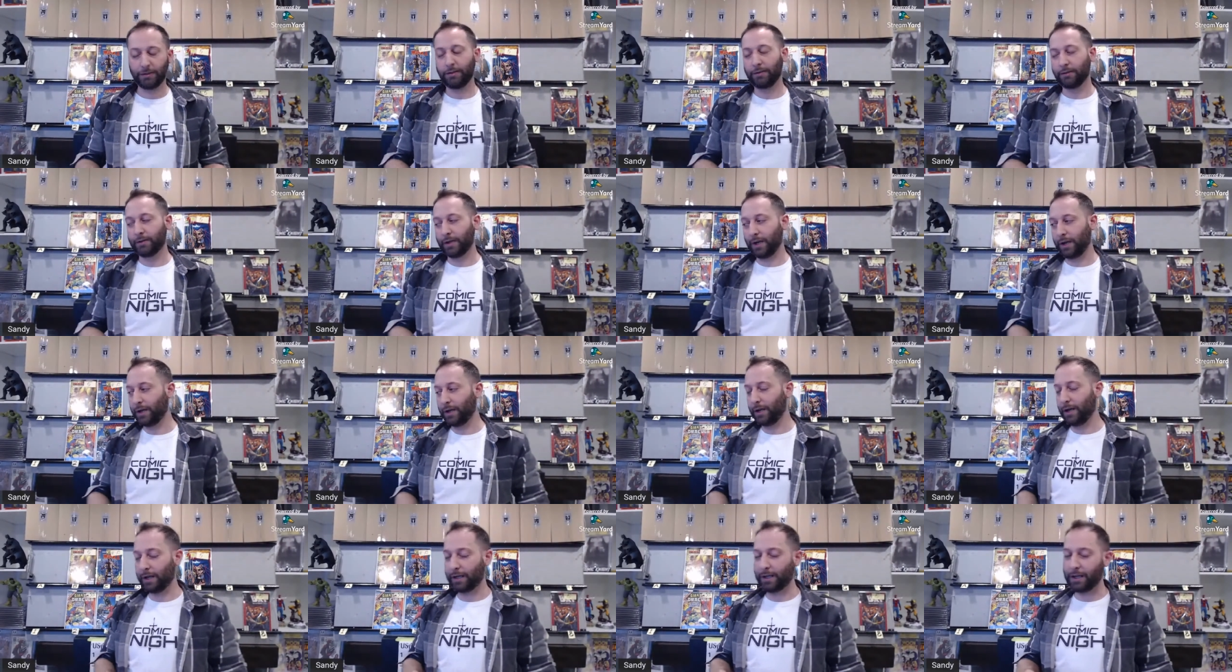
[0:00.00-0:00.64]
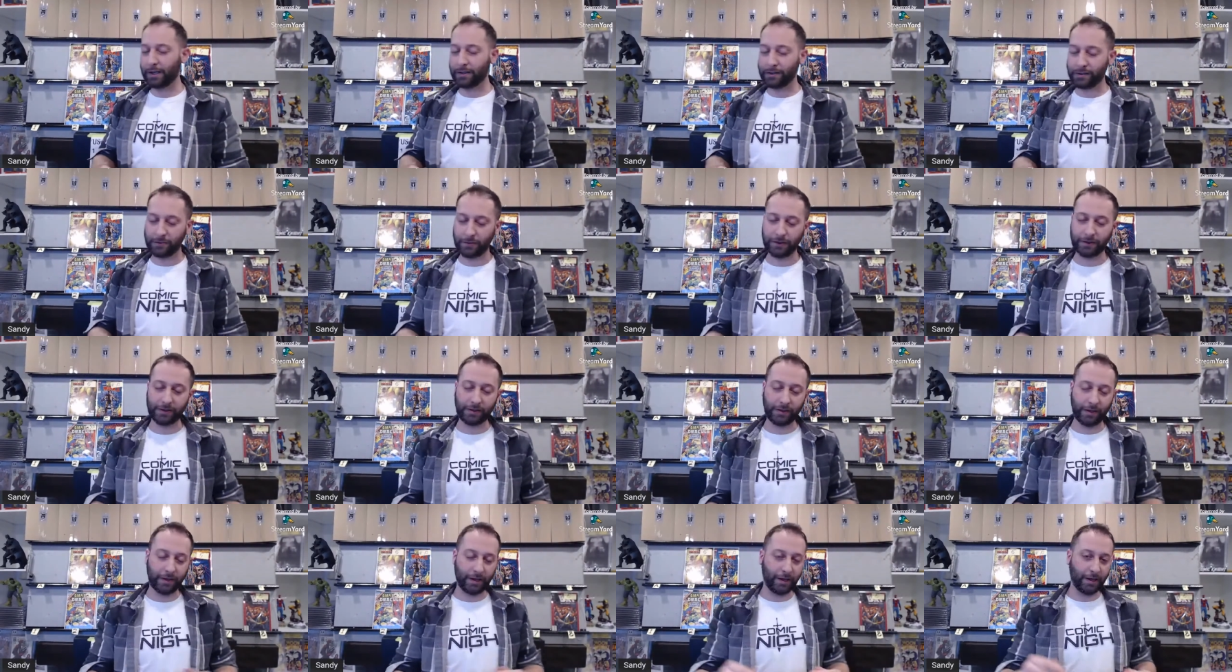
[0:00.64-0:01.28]
Okay, I can't
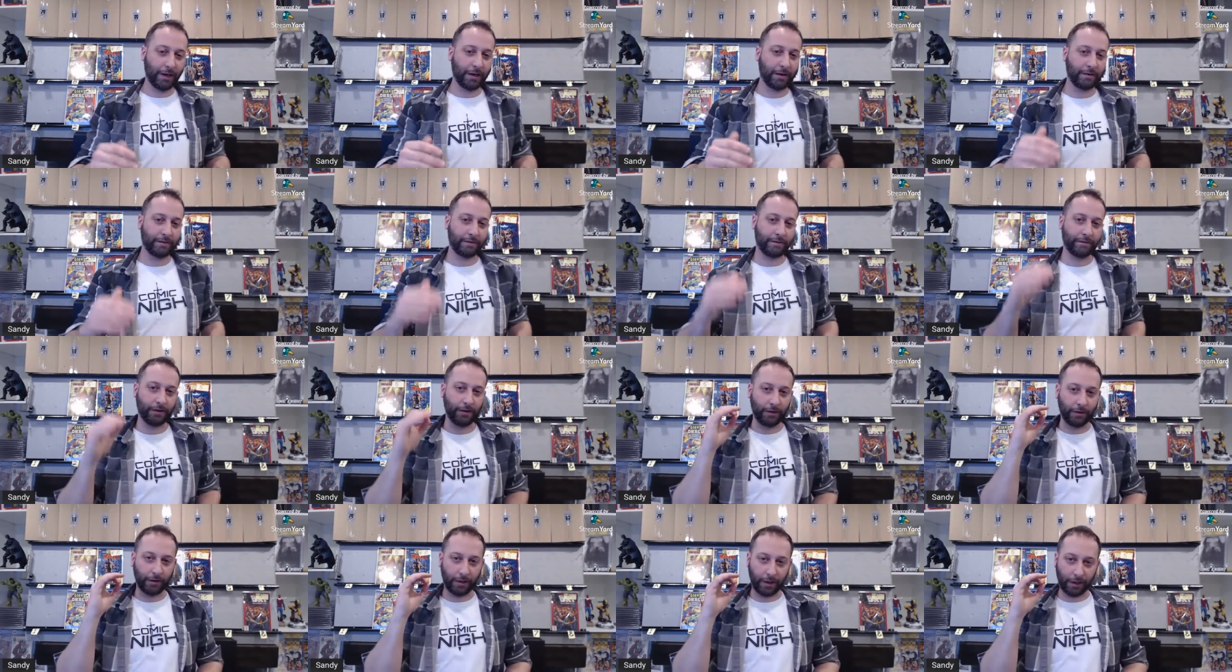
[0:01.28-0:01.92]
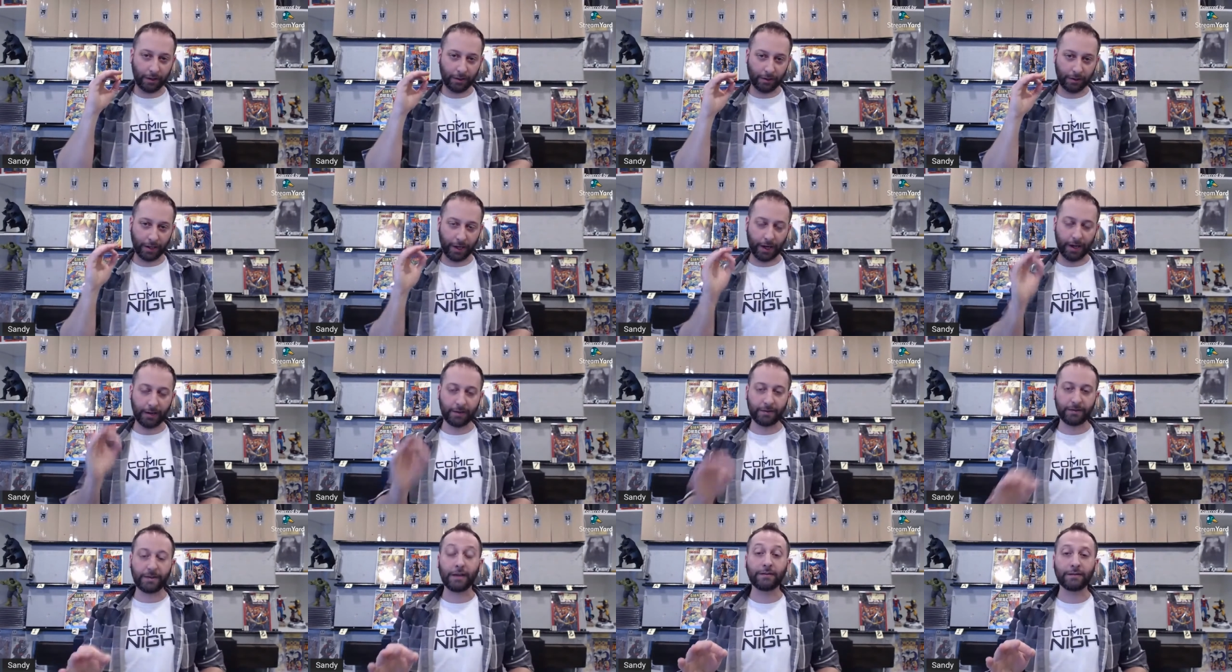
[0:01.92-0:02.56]
stress that enough. If they look
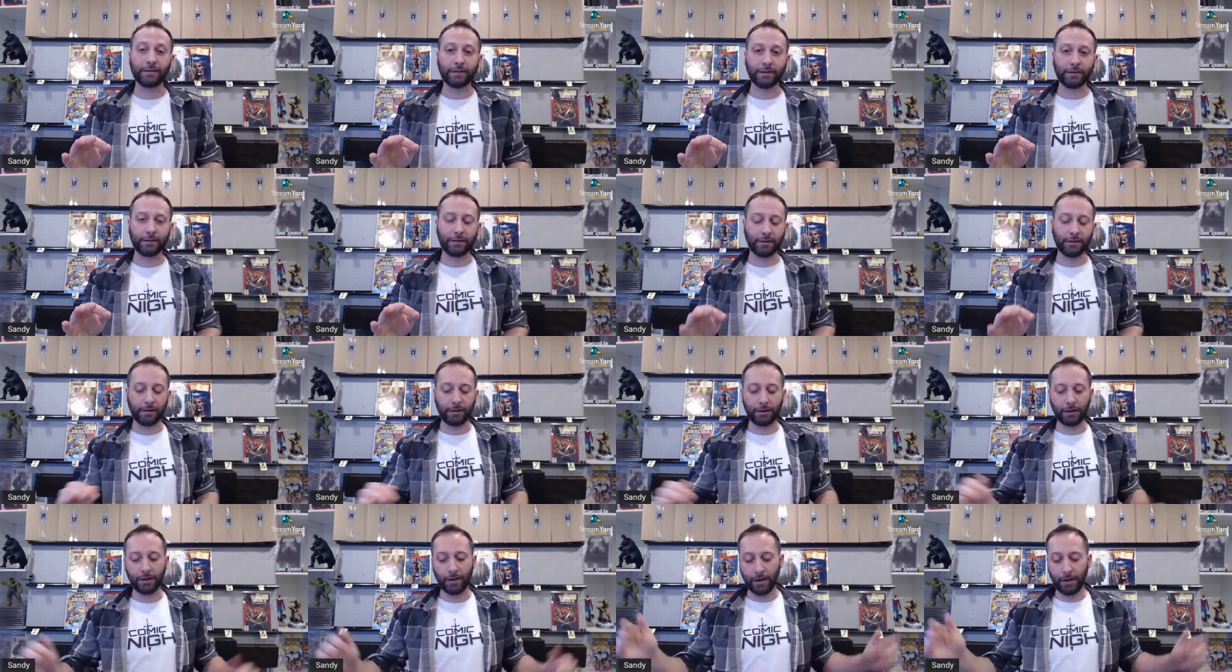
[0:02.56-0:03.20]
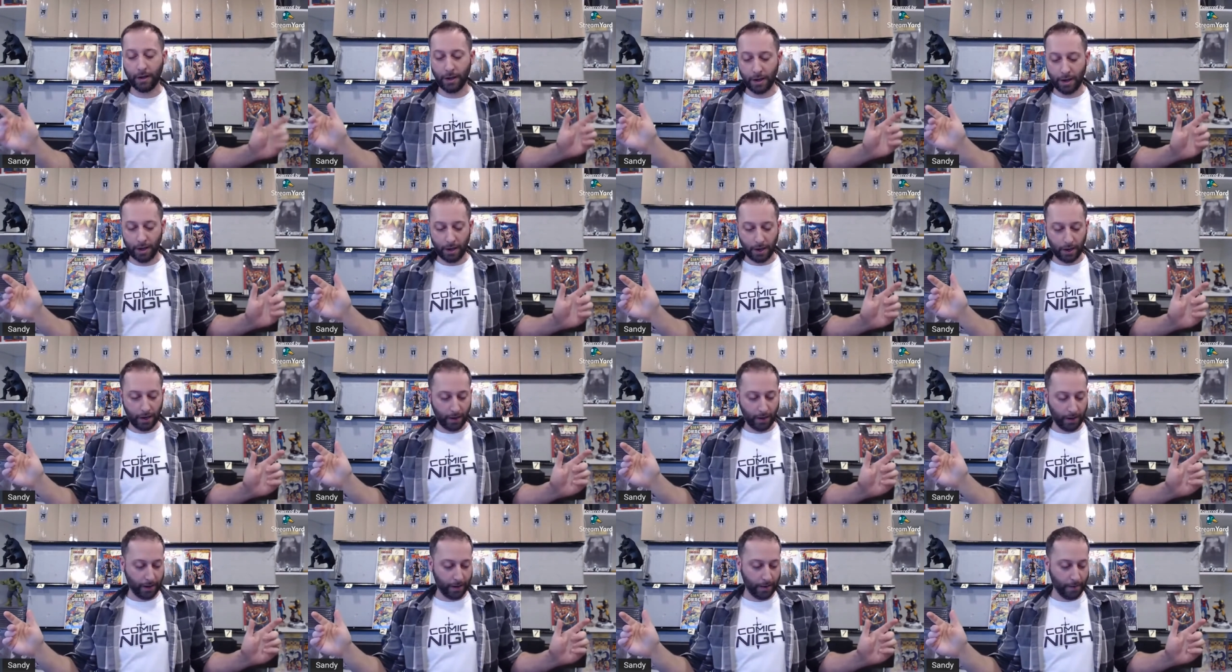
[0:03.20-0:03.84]
identical,
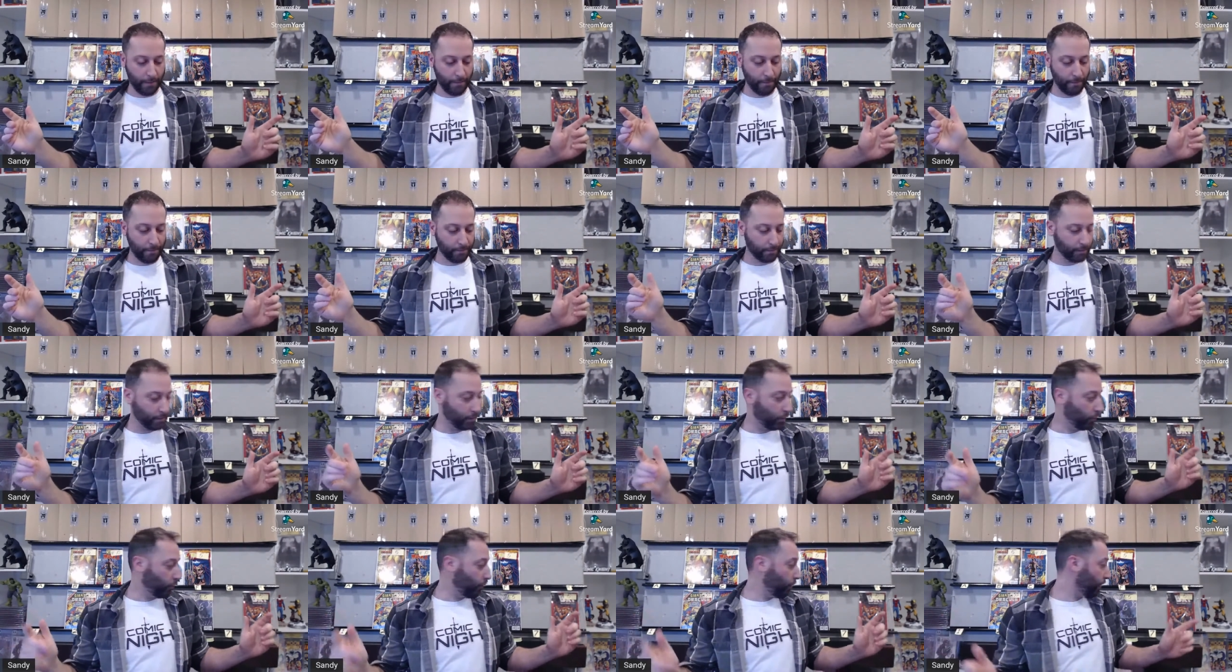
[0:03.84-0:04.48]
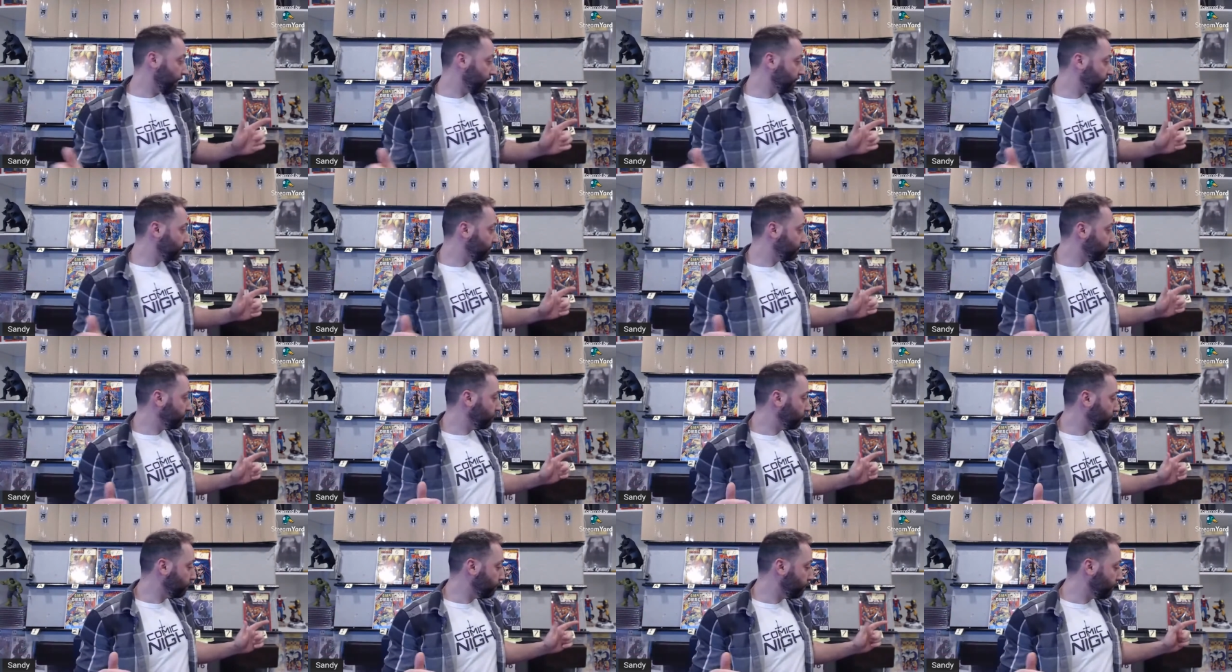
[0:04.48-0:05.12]
um, what I
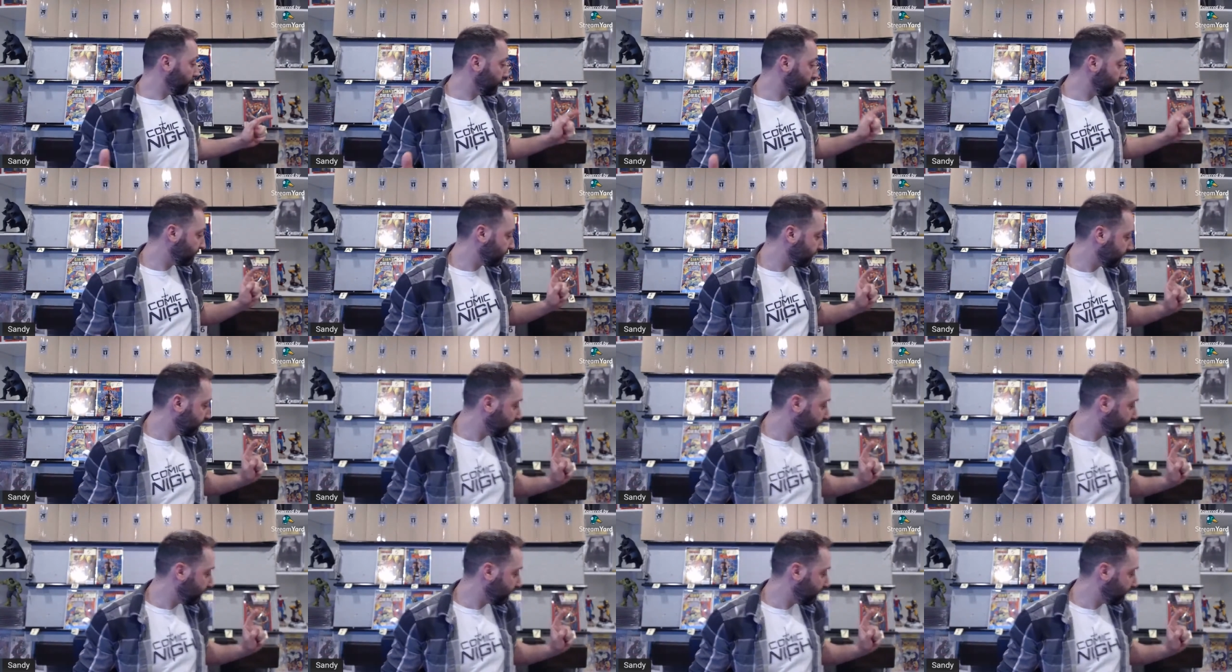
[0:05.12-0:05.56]
do because the